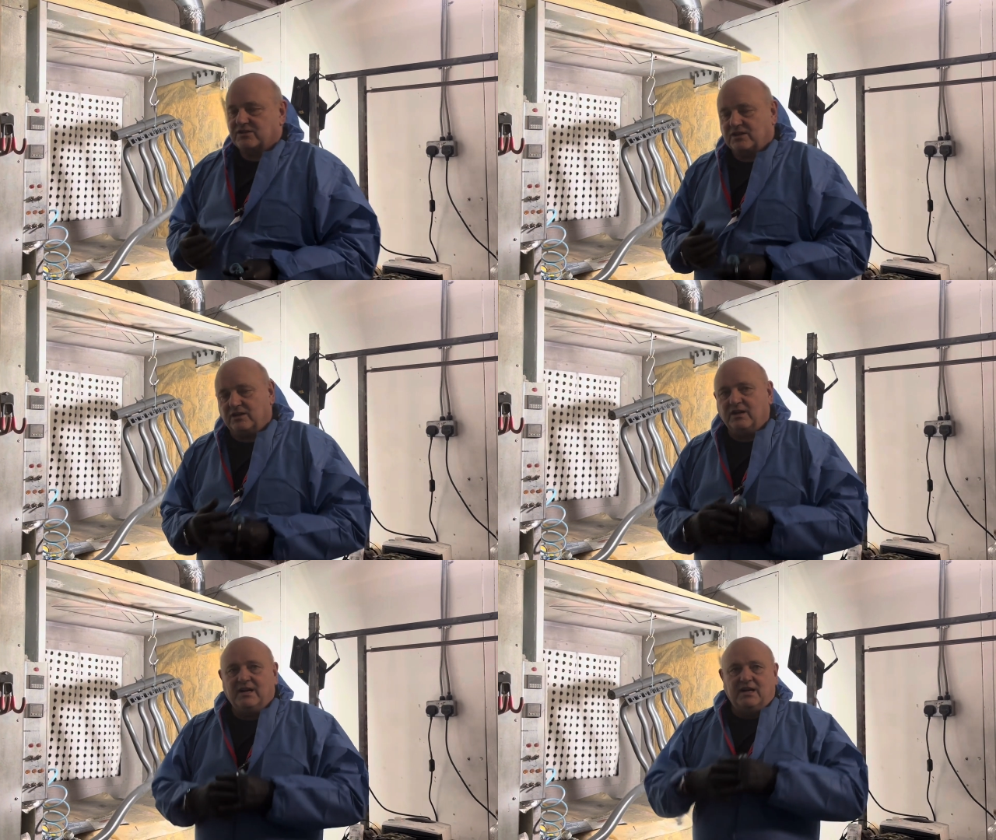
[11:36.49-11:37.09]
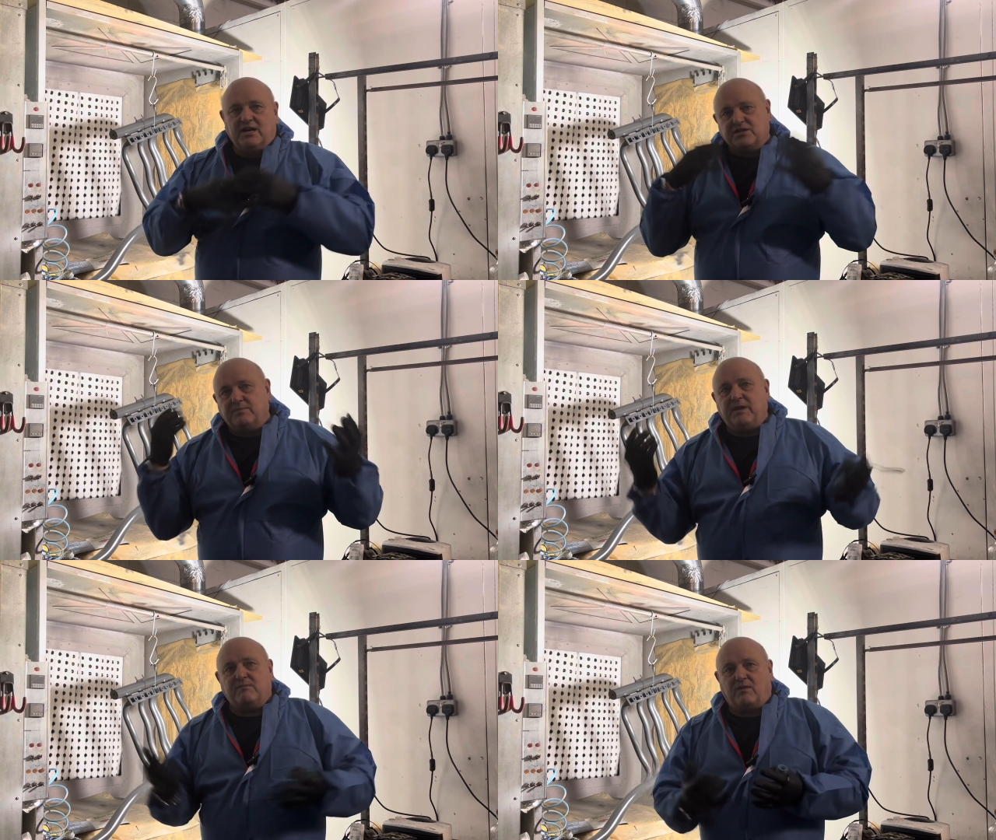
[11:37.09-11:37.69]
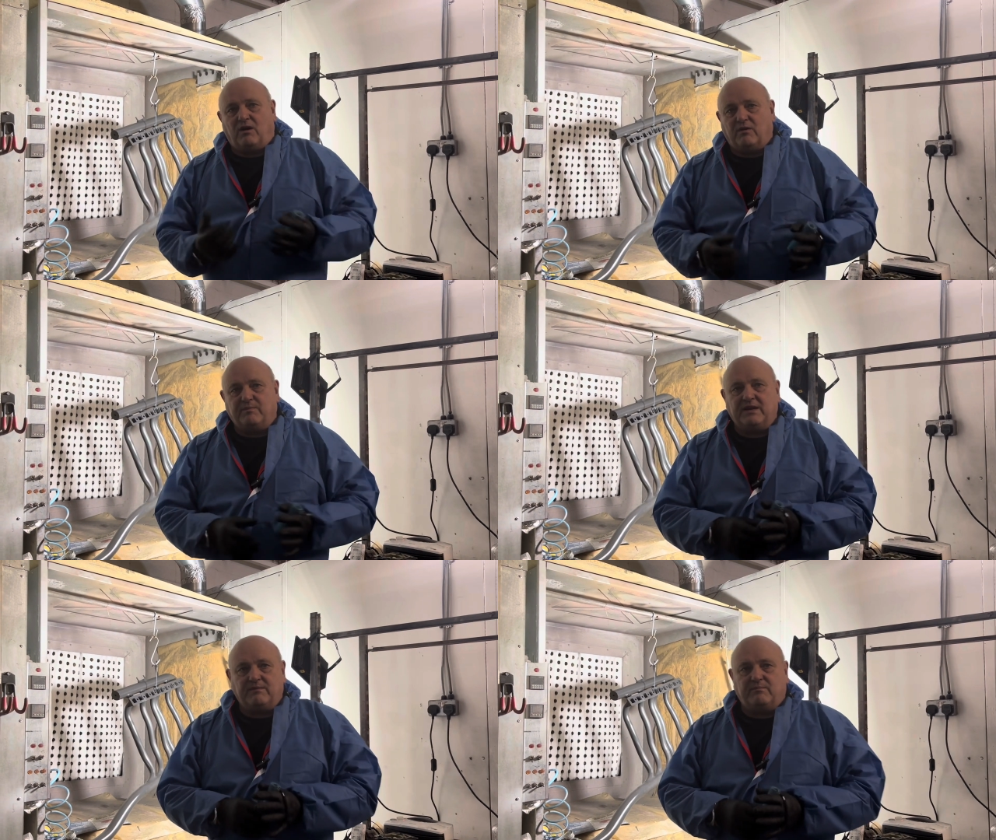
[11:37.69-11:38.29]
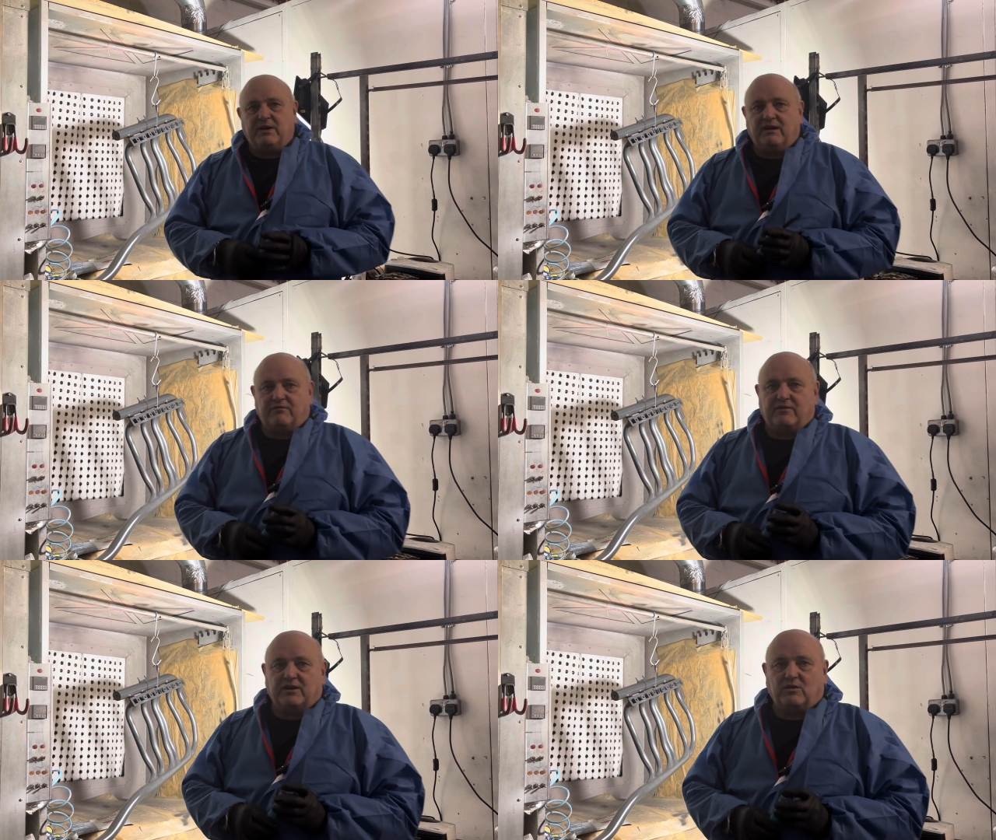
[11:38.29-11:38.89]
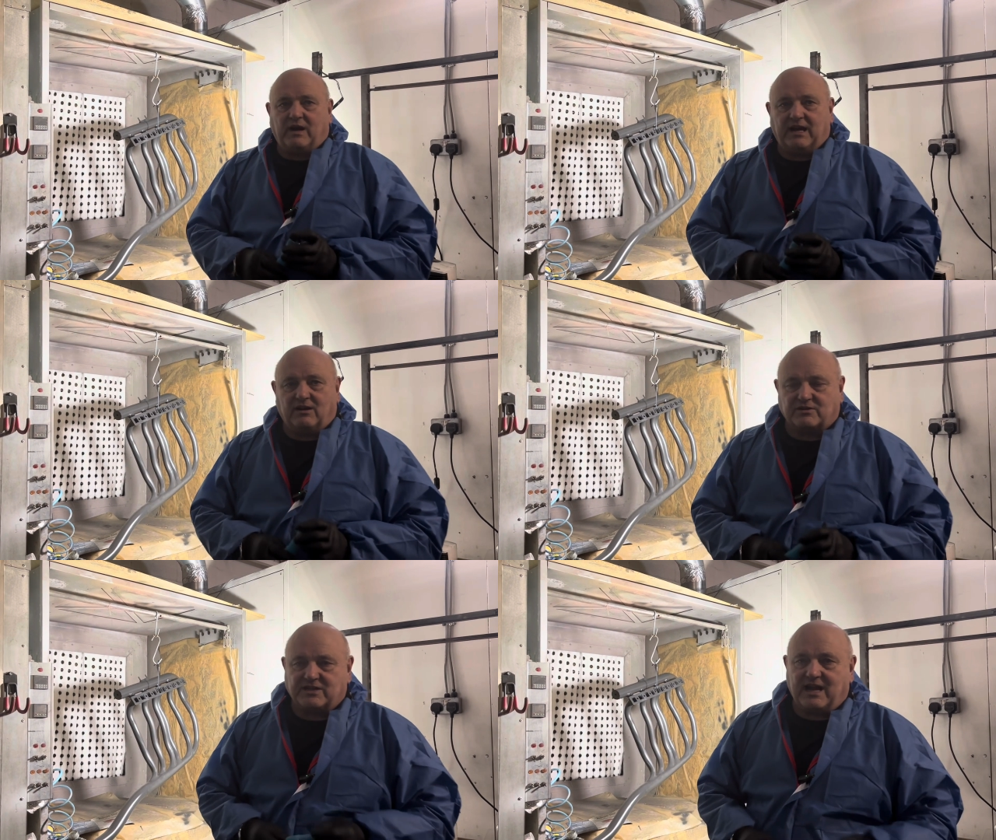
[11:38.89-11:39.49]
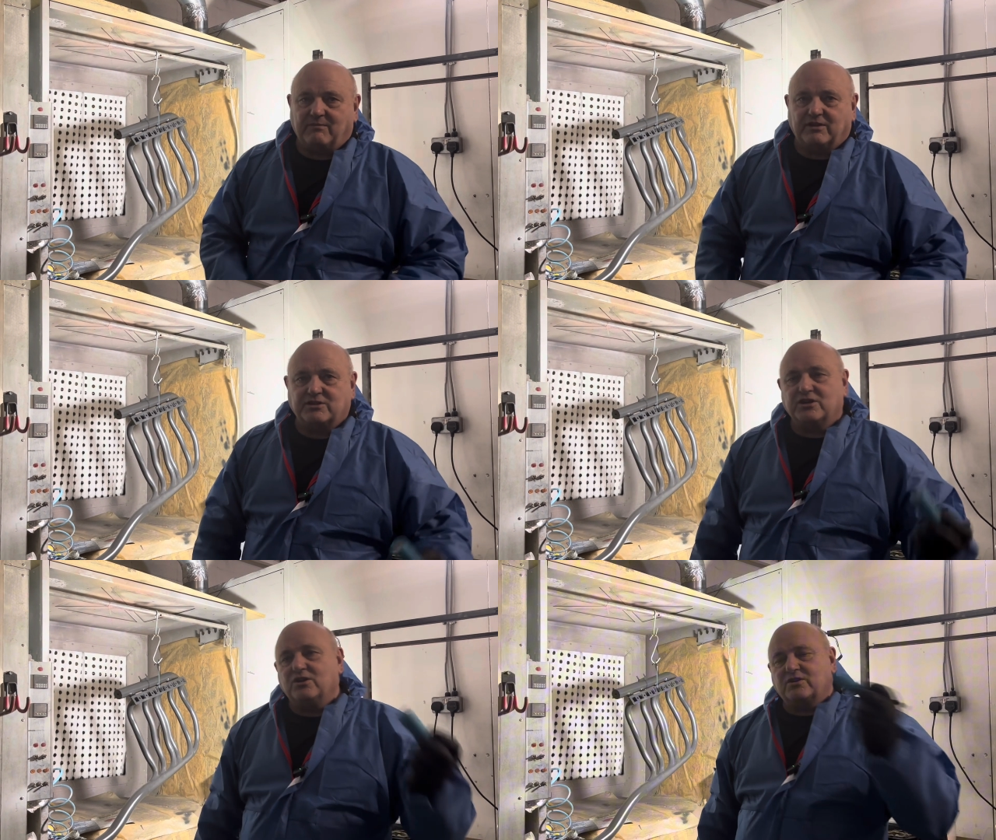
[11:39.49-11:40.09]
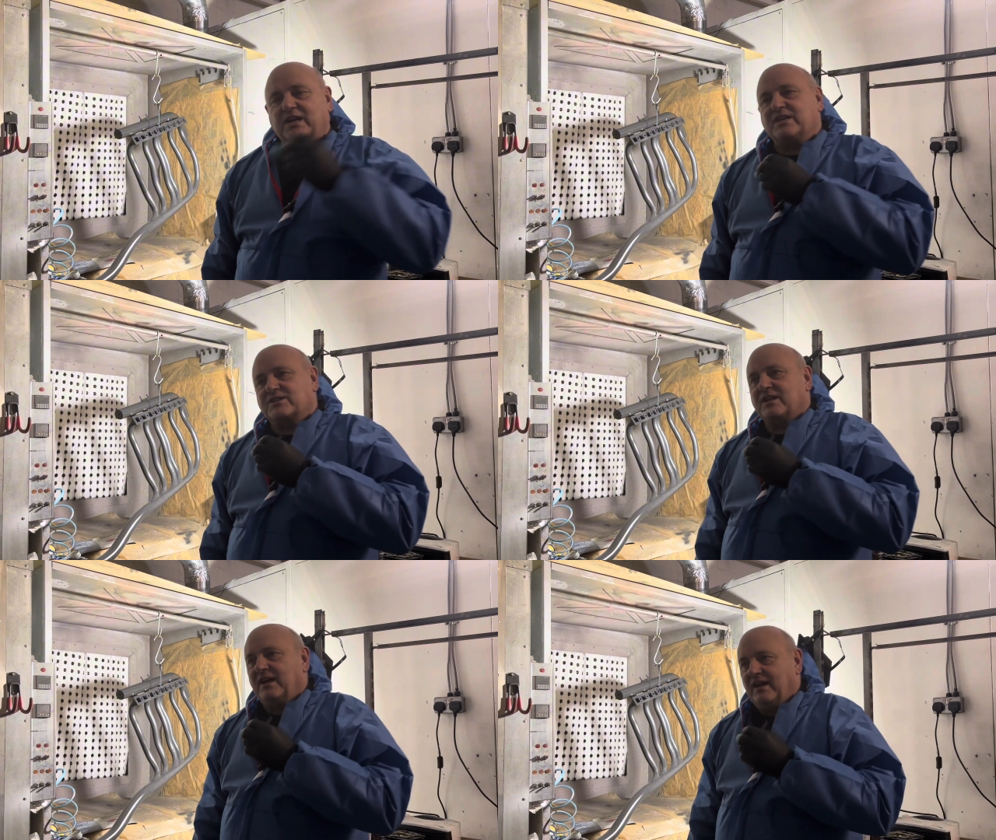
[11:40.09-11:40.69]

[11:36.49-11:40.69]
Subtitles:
So there's a bit more. We've been in paint for quite a long time, but the joke is